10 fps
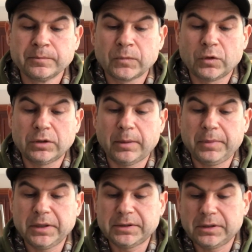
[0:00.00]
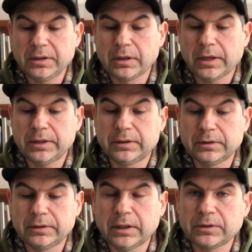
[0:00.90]
with that big steelhead,
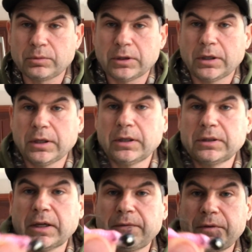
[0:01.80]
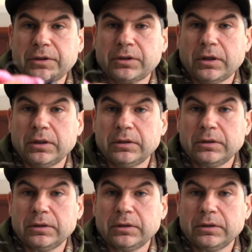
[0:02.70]
that's what I got that fish on